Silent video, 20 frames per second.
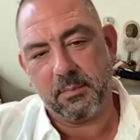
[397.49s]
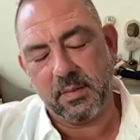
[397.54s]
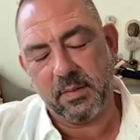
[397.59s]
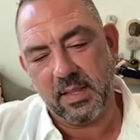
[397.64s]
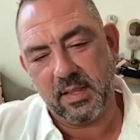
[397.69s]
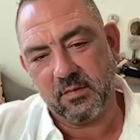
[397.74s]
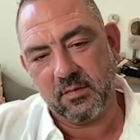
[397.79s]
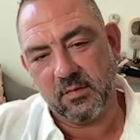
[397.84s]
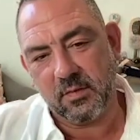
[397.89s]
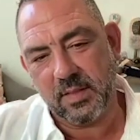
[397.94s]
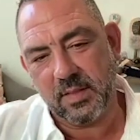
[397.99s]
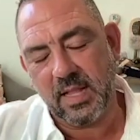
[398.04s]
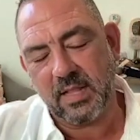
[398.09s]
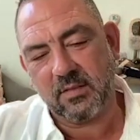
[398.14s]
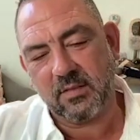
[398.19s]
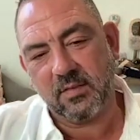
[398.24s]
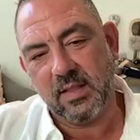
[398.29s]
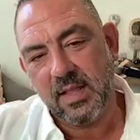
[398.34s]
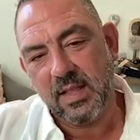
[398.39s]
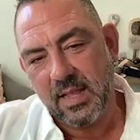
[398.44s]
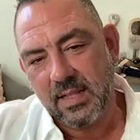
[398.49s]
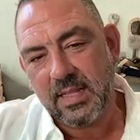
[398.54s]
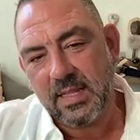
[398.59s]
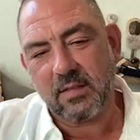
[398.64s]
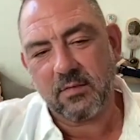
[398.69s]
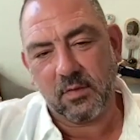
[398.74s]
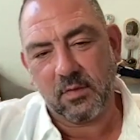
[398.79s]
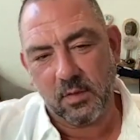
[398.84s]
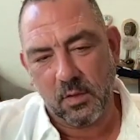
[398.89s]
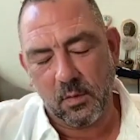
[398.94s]
place. So that's
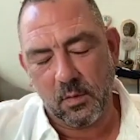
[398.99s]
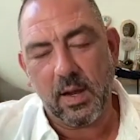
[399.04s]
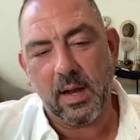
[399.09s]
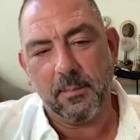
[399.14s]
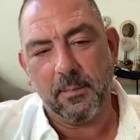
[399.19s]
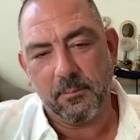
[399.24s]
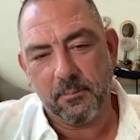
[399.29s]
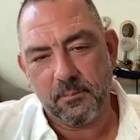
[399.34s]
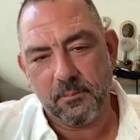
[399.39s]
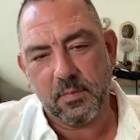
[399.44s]
aloha.